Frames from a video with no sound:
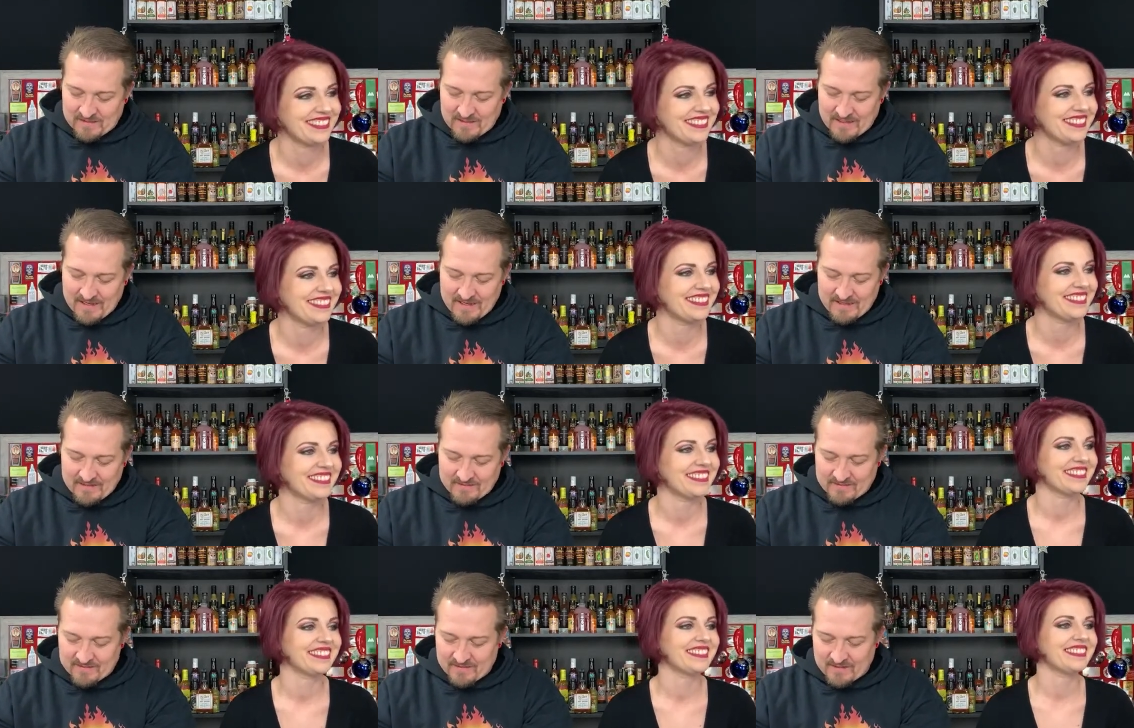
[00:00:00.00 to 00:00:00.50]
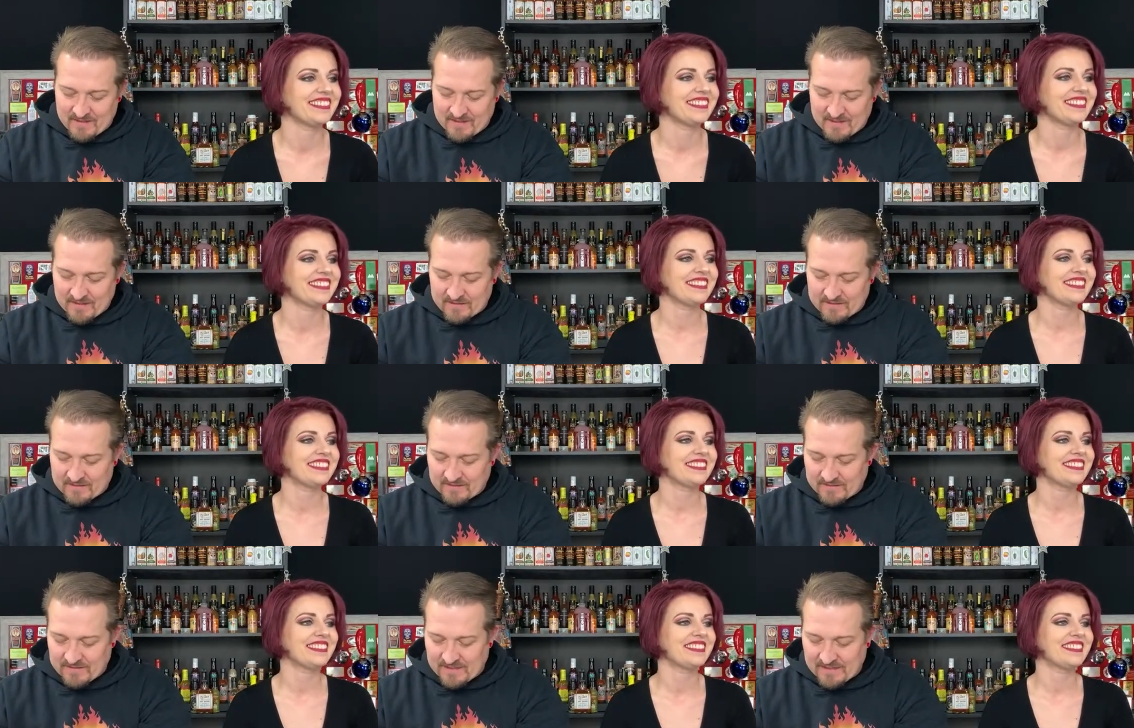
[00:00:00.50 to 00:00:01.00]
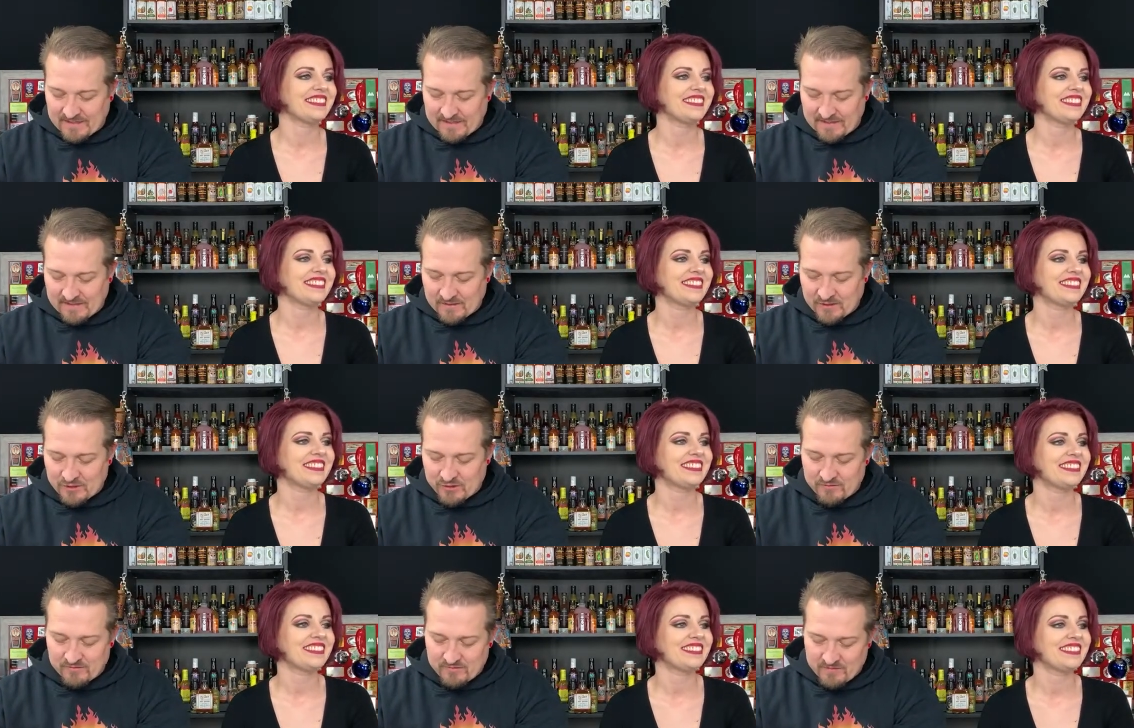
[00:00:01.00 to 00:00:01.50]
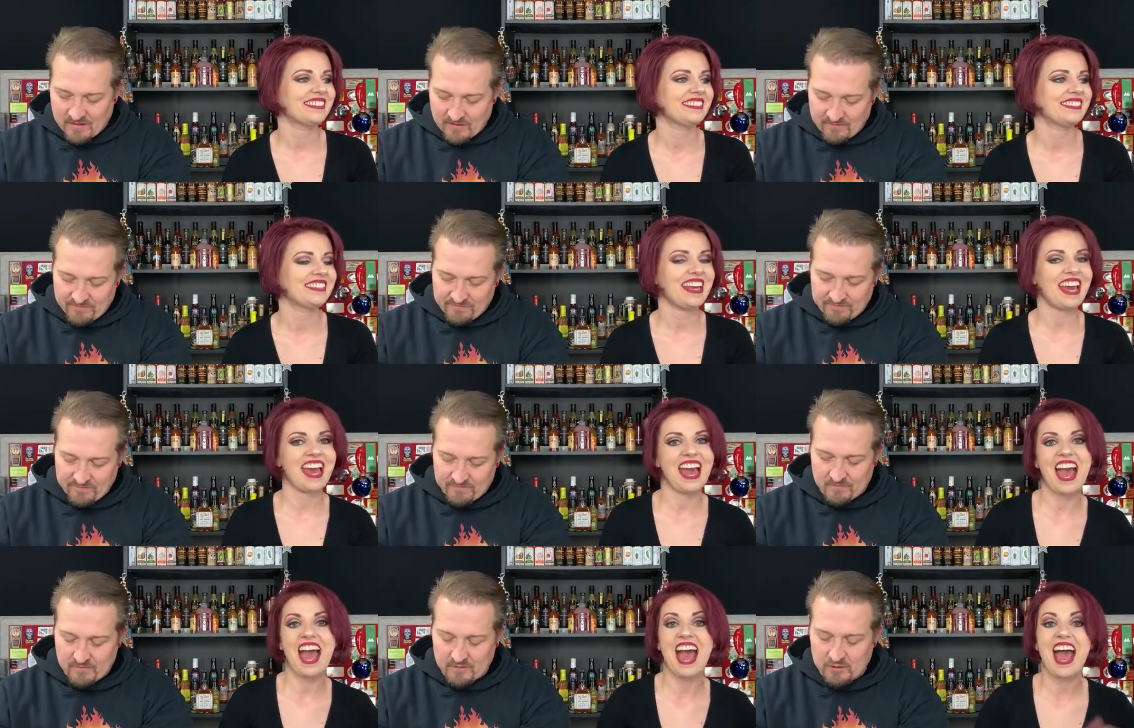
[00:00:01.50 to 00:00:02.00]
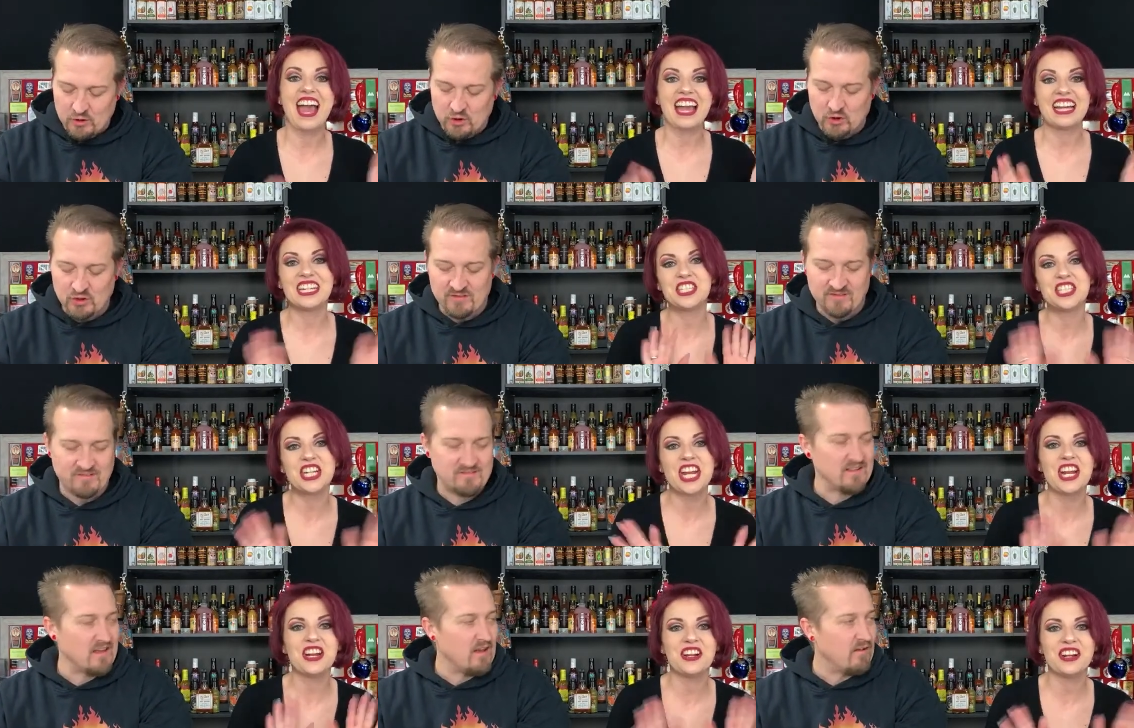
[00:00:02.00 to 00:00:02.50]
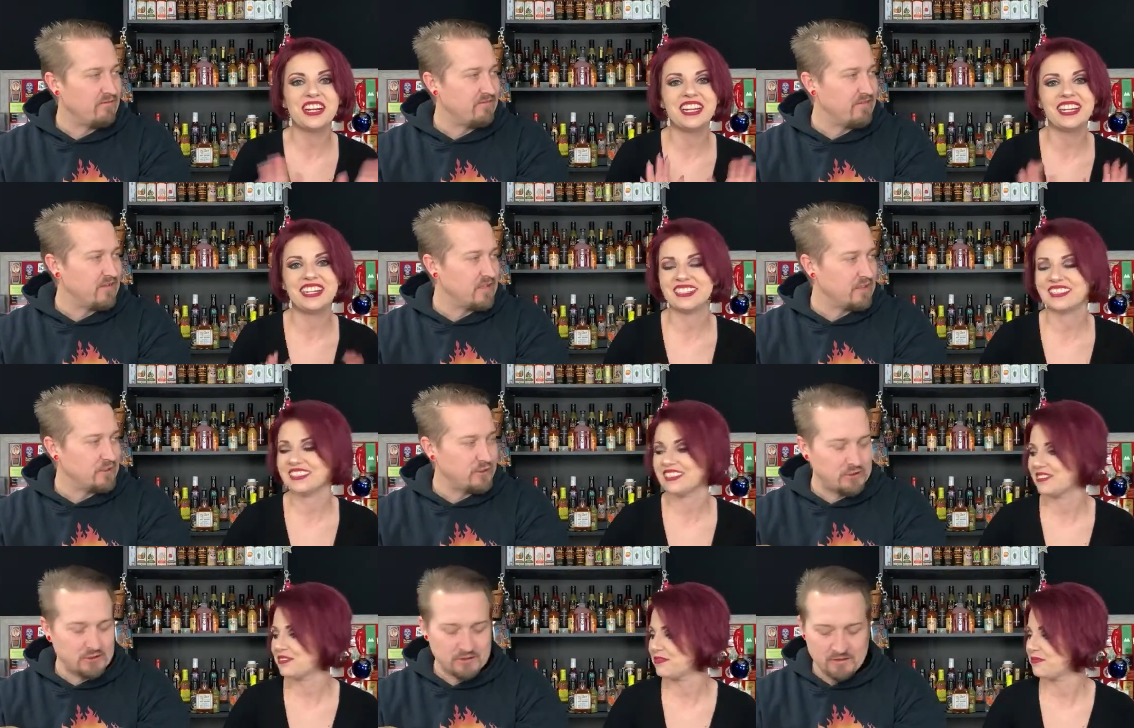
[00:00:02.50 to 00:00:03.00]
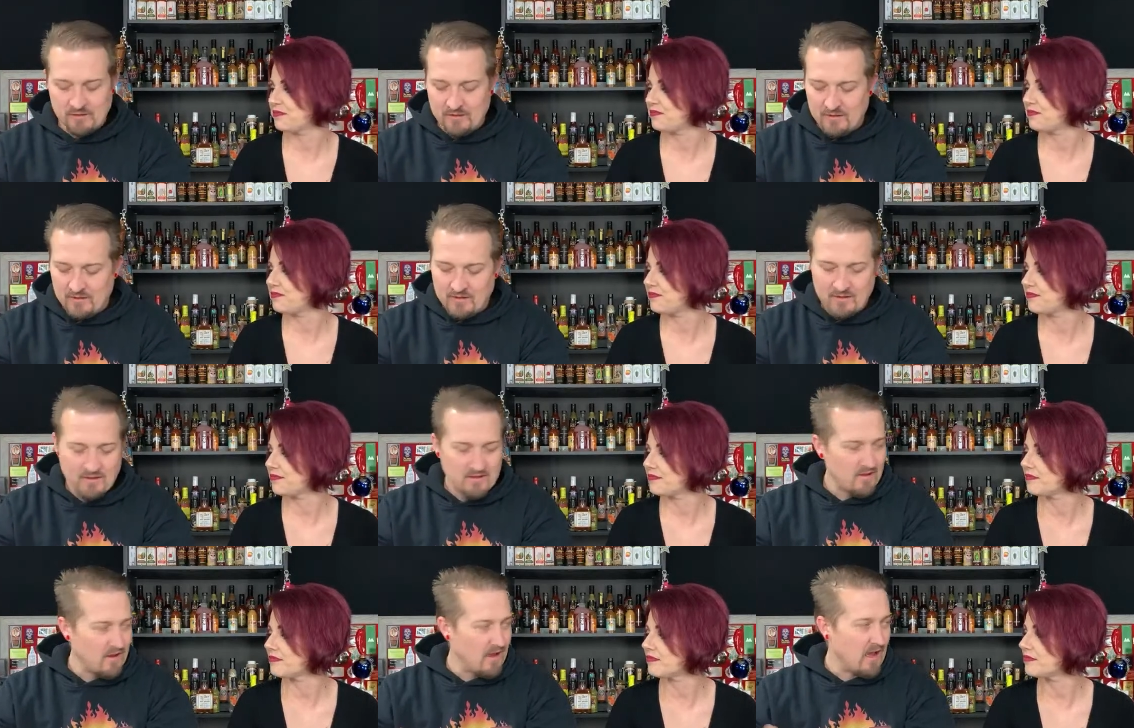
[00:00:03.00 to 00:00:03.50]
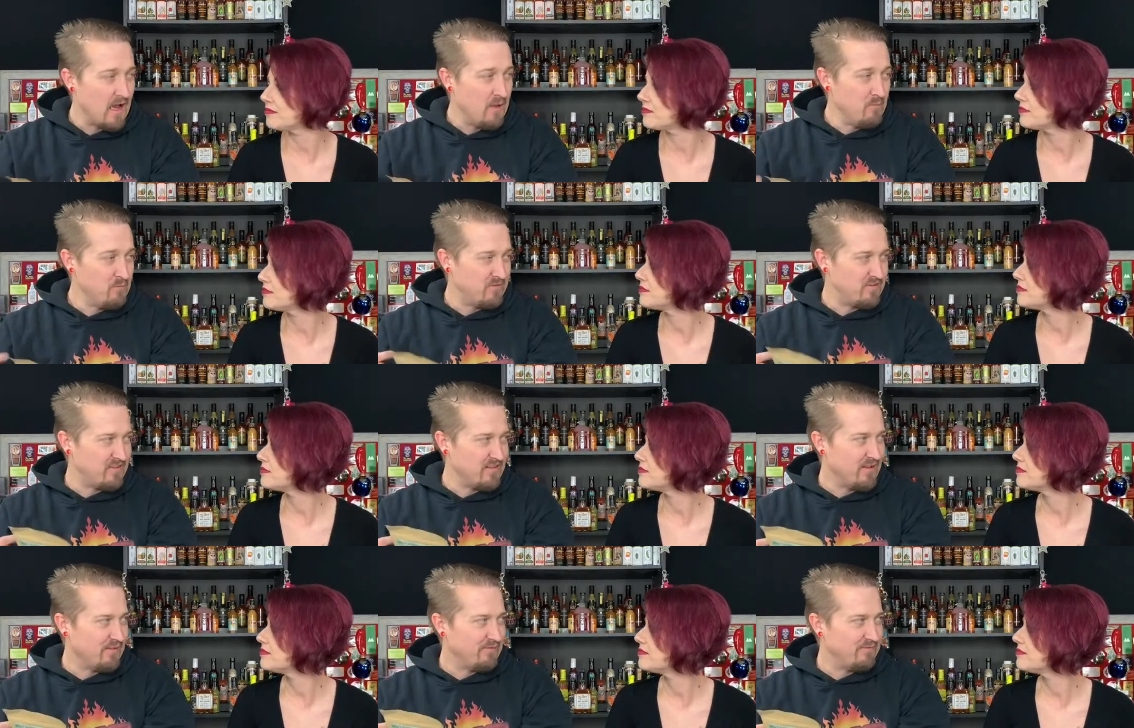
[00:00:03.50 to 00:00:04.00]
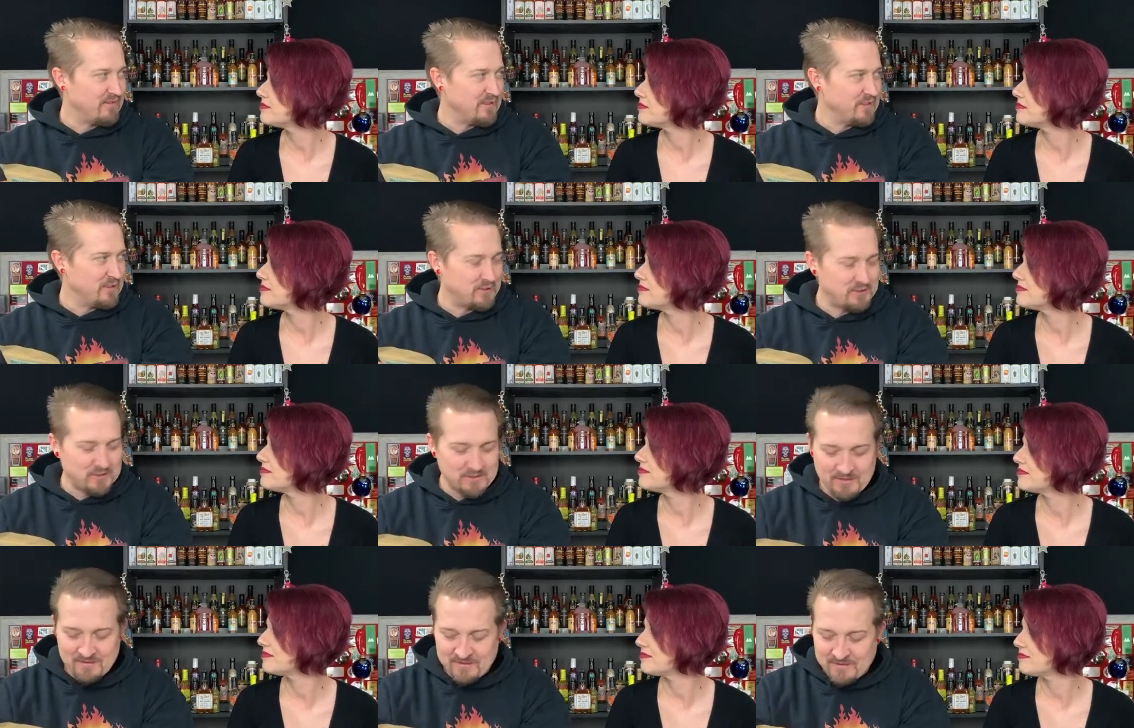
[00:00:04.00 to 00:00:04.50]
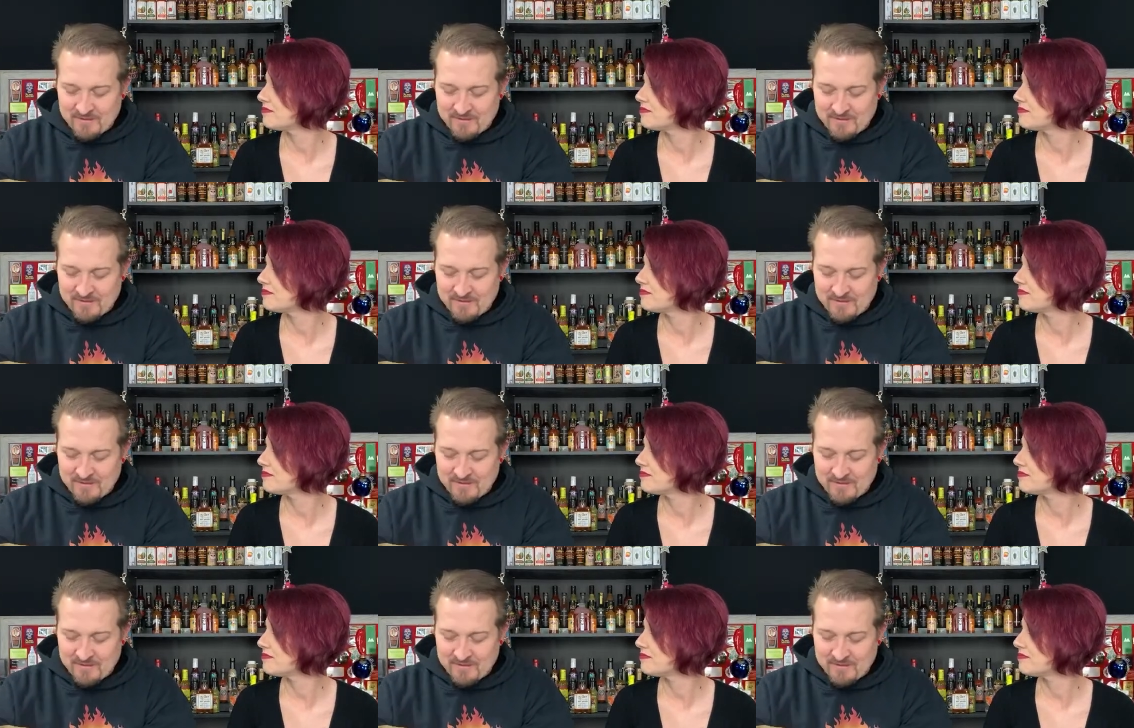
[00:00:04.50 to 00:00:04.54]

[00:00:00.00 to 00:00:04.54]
Speaker 1: that uh, contains self selfish. I'm selfish.